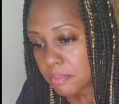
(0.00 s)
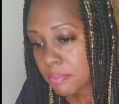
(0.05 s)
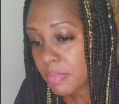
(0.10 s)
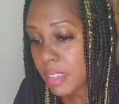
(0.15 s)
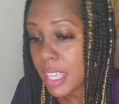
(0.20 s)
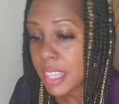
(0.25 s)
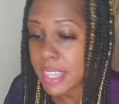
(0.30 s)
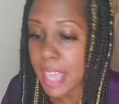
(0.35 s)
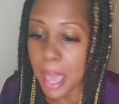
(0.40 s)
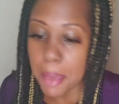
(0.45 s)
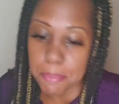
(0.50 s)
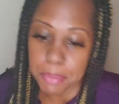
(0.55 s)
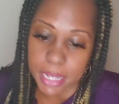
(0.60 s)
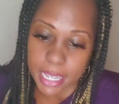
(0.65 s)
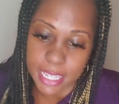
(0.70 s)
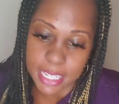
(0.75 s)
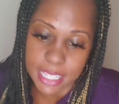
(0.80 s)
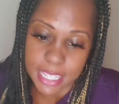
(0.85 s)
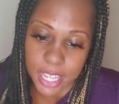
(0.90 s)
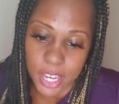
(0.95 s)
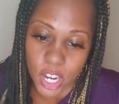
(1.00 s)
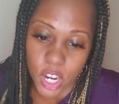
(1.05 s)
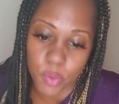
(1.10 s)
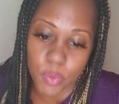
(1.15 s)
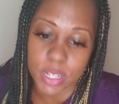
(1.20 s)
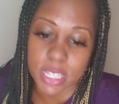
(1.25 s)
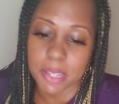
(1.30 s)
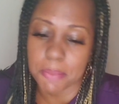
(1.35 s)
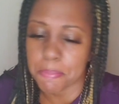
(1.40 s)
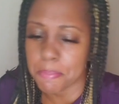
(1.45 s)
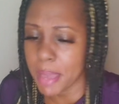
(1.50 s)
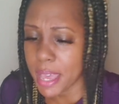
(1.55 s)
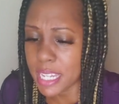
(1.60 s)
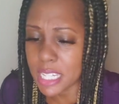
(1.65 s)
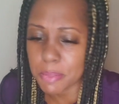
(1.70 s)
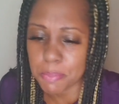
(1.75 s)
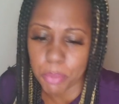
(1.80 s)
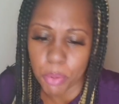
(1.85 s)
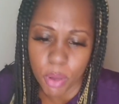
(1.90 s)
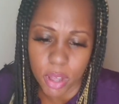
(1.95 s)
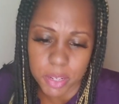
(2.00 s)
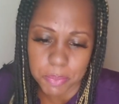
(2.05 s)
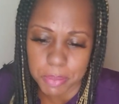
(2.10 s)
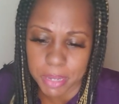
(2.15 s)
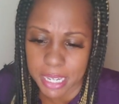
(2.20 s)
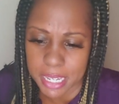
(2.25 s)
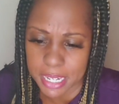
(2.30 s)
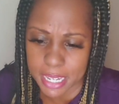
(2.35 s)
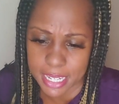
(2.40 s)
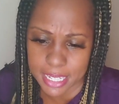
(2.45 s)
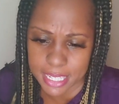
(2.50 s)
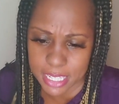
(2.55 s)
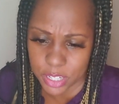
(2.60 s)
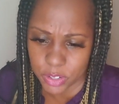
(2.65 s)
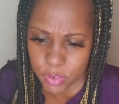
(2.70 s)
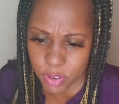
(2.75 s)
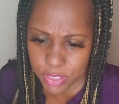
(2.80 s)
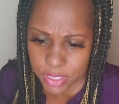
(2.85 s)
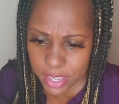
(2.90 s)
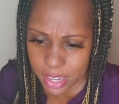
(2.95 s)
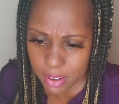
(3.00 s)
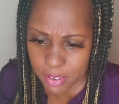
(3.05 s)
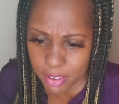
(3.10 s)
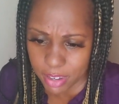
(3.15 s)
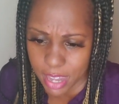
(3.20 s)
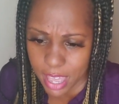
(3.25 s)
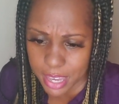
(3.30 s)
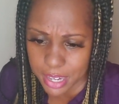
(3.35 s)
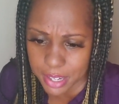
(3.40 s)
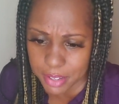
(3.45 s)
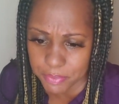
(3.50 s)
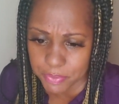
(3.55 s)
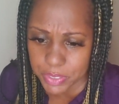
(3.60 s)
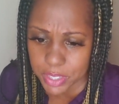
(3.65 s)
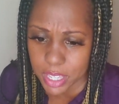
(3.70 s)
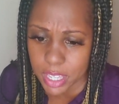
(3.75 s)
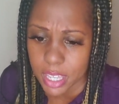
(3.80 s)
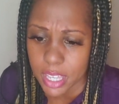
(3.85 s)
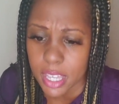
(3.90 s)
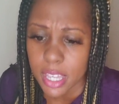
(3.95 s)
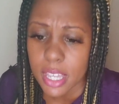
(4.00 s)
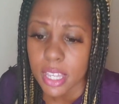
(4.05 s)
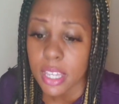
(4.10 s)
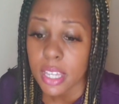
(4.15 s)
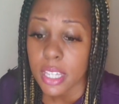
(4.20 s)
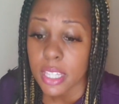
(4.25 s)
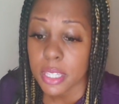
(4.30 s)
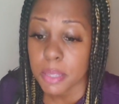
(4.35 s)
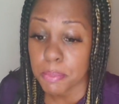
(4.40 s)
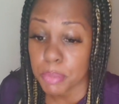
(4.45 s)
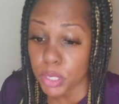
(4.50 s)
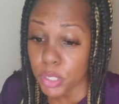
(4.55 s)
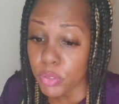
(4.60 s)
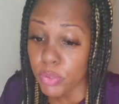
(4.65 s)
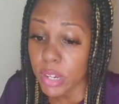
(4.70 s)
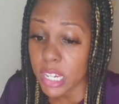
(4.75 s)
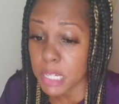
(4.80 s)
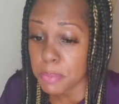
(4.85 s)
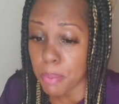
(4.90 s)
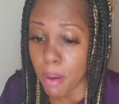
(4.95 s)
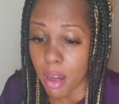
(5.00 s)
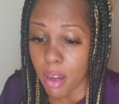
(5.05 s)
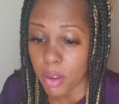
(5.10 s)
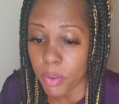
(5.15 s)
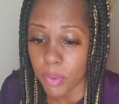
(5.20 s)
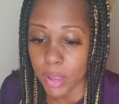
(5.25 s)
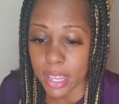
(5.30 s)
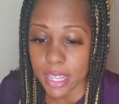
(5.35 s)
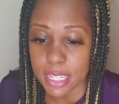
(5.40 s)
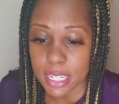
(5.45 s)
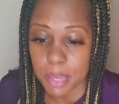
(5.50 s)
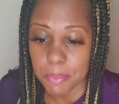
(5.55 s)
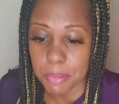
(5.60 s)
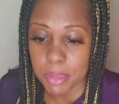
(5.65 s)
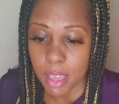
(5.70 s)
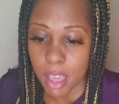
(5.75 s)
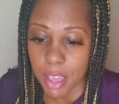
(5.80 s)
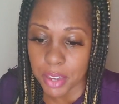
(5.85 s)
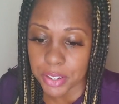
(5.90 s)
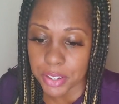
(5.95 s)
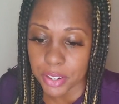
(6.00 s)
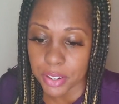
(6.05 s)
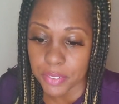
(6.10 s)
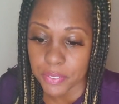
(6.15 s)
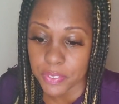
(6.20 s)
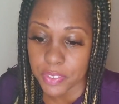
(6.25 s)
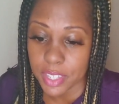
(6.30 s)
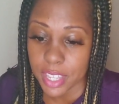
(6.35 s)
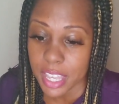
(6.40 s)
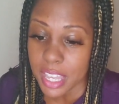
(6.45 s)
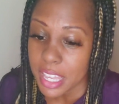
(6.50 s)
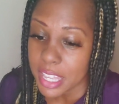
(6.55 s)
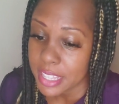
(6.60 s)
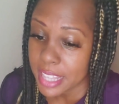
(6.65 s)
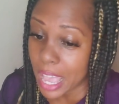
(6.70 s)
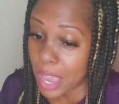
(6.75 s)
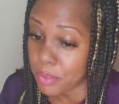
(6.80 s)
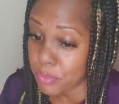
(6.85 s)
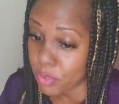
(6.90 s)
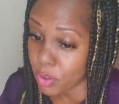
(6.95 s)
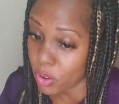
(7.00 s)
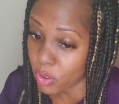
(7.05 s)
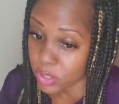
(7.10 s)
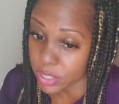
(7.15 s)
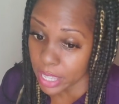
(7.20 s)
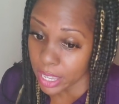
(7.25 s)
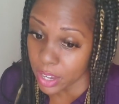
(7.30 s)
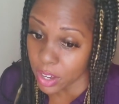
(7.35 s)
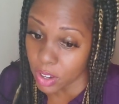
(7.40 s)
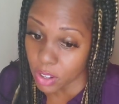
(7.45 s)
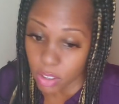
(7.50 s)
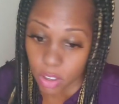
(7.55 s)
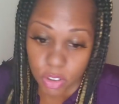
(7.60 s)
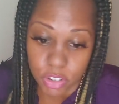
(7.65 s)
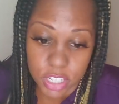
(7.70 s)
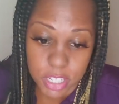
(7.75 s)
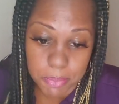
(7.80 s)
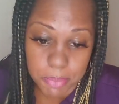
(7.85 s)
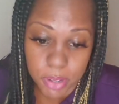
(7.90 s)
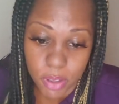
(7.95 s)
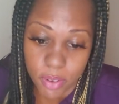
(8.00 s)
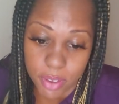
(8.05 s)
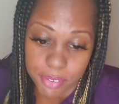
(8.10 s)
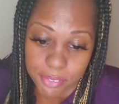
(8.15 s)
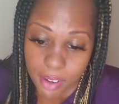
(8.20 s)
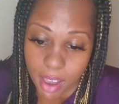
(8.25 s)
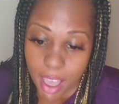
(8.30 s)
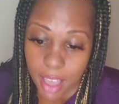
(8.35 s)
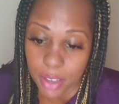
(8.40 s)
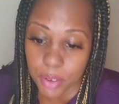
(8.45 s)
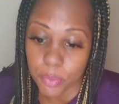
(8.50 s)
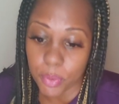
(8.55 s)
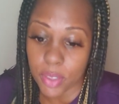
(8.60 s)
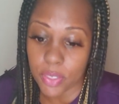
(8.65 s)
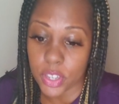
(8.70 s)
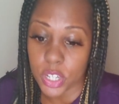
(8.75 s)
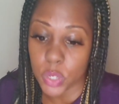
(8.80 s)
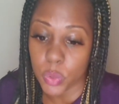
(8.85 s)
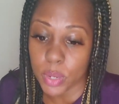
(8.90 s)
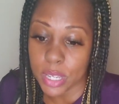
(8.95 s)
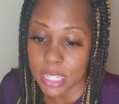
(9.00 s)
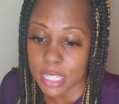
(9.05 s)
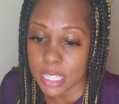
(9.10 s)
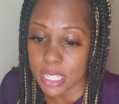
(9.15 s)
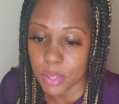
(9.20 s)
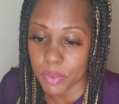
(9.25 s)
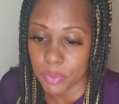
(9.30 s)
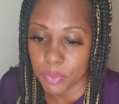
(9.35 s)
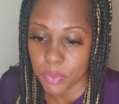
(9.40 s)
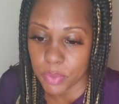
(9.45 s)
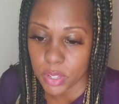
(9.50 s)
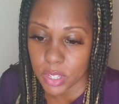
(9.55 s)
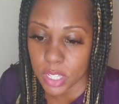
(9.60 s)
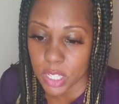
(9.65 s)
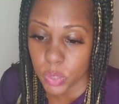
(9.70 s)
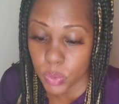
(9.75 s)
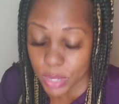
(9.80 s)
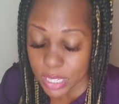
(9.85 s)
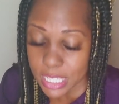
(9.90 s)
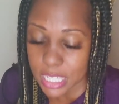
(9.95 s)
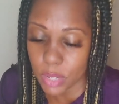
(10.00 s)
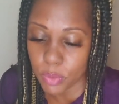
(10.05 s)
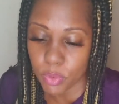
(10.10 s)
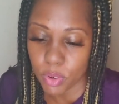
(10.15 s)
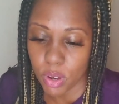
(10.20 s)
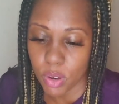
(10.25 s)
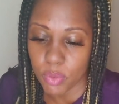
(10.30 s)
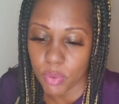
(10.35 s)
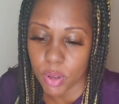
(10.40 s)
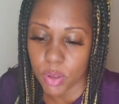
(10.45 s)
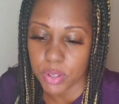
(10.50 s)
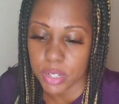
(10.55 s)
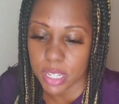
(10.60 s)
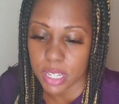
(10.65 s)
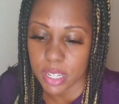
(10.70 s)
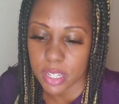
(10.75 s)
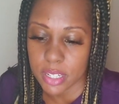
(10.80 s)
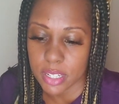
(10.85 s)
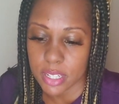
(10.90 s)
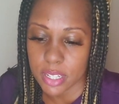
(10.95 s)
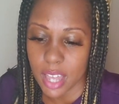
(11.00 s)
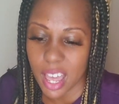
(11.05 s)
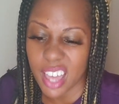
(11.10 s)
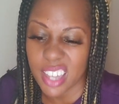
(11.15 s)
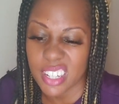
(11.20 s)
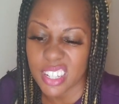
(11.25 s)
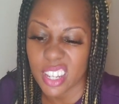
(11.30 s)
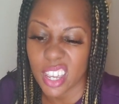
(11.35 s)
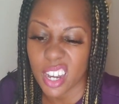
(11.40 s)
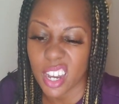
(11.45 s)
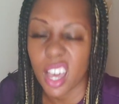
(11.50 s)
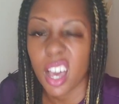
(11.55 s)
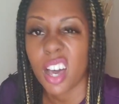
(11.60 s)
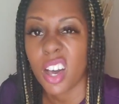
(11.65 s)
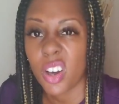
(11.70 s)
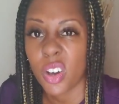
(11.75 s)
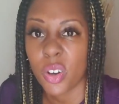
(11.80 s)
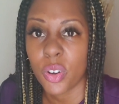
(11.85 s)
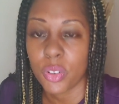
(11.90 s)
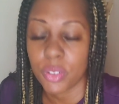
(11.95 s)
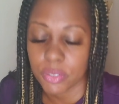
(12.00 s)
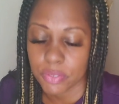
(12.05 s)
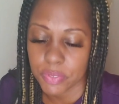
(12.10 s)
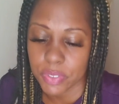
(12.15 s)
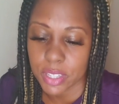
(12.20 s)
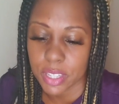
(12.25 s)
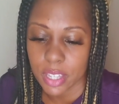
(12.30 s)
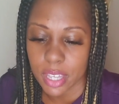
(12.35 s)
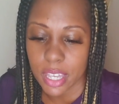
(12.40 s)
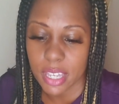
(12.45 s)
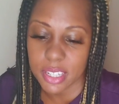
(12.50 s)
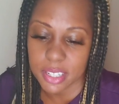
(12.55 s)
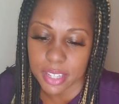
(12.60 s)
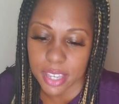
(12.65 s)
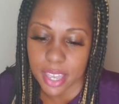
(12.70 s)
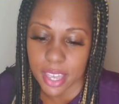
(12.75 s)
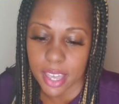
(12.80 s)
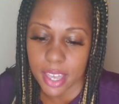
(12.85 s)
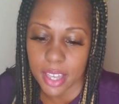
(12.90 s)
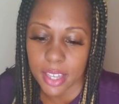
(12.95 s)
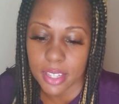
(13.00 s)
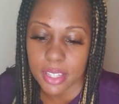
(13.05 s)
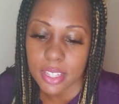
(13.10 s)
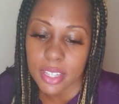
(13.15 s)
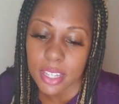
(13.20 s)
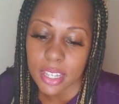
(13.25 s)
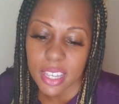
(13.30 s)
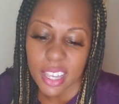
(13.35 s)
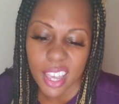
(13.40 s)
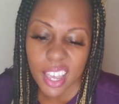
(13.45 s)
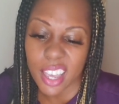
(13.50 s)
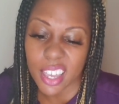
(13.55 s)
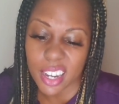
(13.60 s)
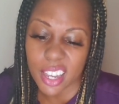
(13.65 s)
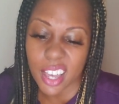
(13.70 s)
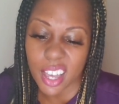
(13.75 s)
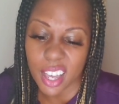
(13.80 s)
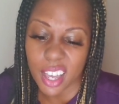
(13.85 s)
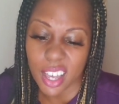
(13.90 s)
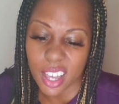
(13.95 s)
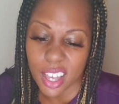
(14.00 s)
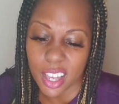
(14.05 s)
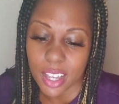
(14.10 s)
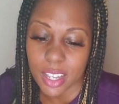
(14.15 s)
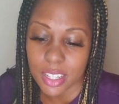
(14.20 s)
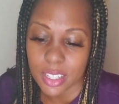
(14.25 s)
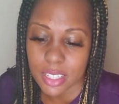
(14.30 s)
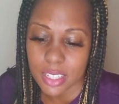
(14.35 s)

That place there was the best boiled peanuts in North Carolina. The Blue Ridge Parkway is up yonder. That road there goes to Blowing Rock, where the Tweetsy Railroad is. I said, oh, and yeah, and uh-huh.